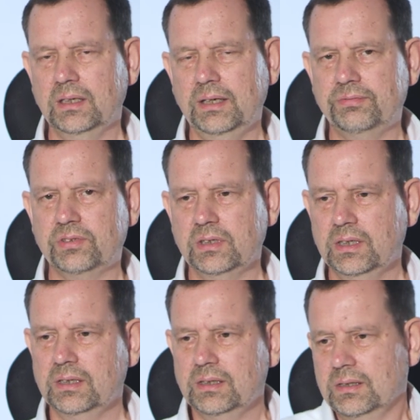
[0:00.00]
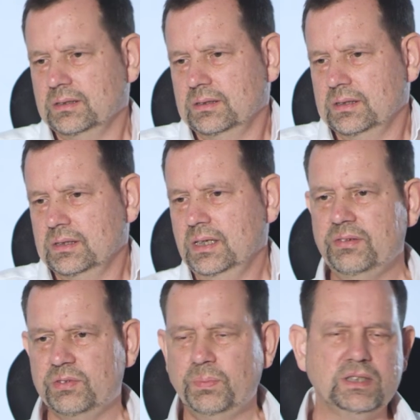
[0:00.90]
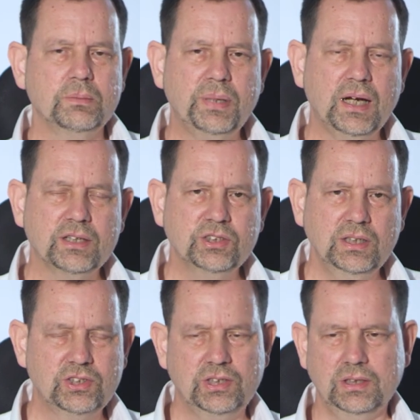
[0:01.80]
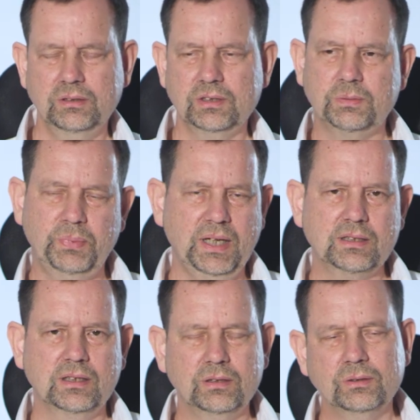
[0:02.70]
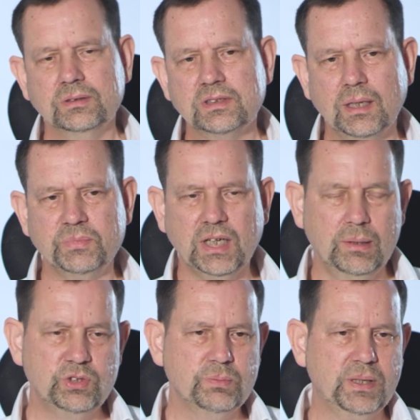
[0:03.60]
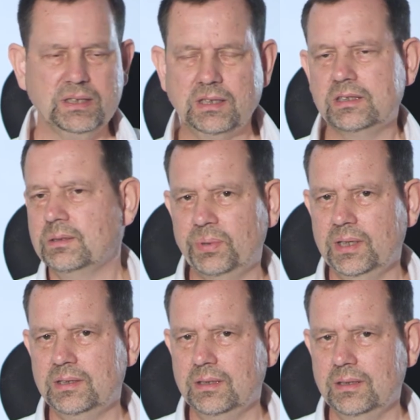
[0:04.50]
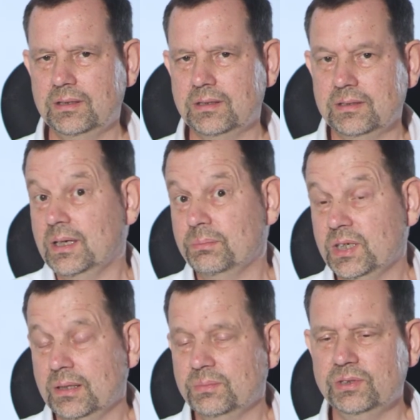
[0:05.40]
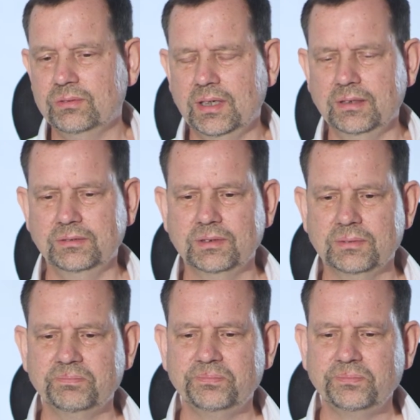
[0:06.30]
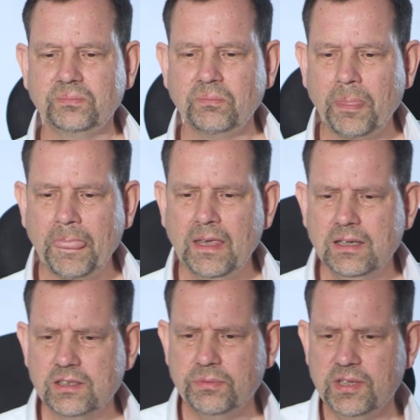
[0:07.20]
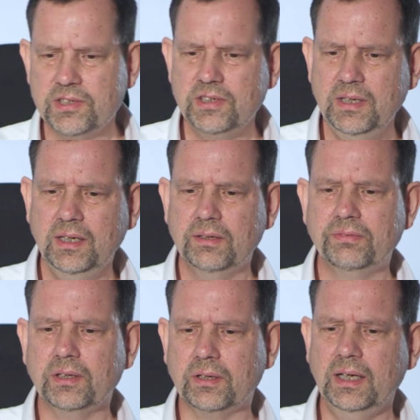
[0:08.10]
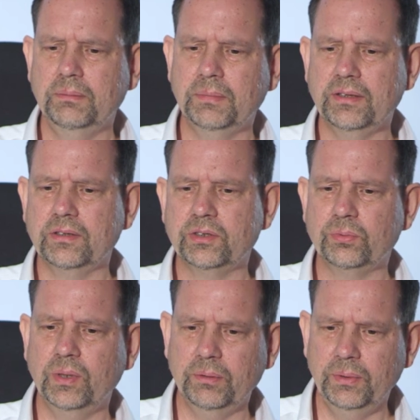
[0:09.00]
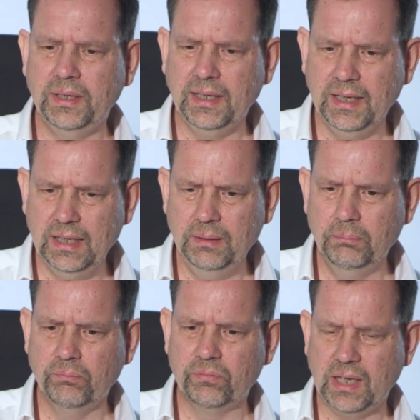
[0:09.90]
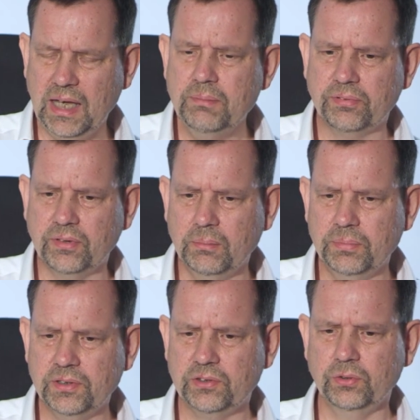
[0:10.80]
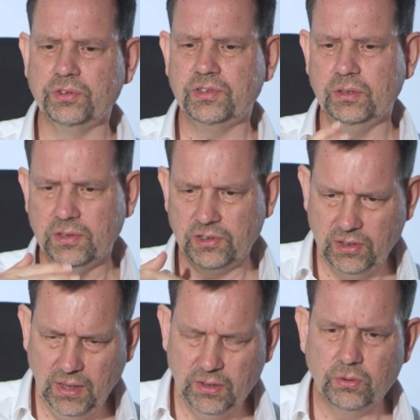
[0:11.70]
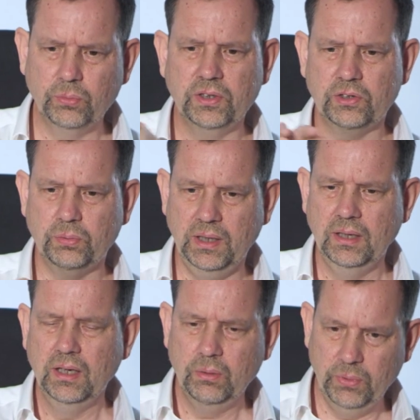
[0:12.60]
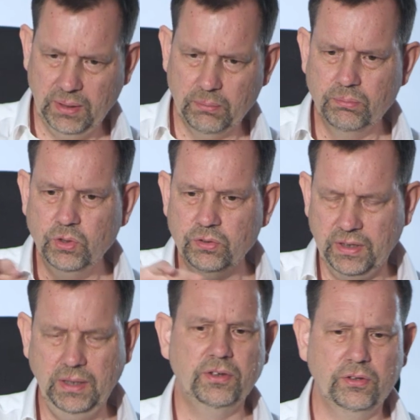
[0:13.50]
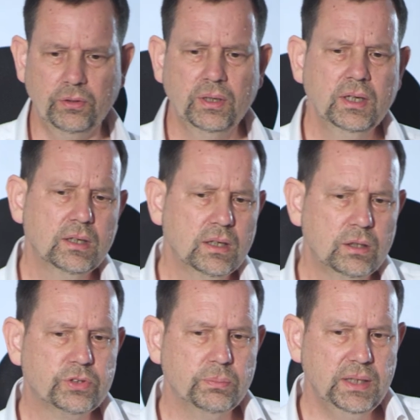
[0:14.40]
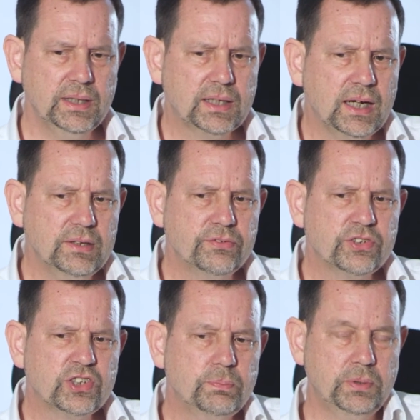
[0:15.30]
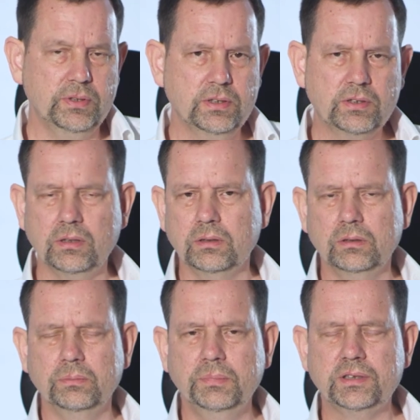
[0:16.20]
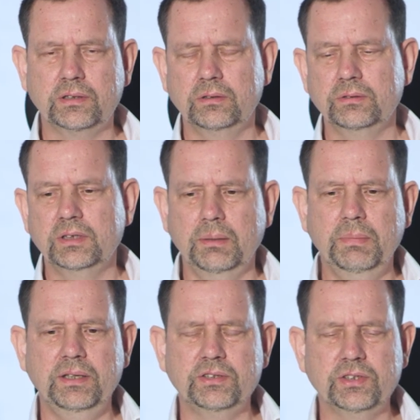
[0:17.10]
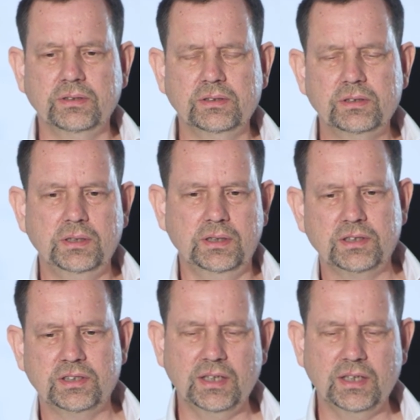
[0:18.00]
life's but a passing show, a spectacle, and sometimes you participate in it and sometimes you don't. So this sea of the great mother is where we came from, but it's also the sea to which we move into. Ultimately a kind of spiritual or mystical dimension to this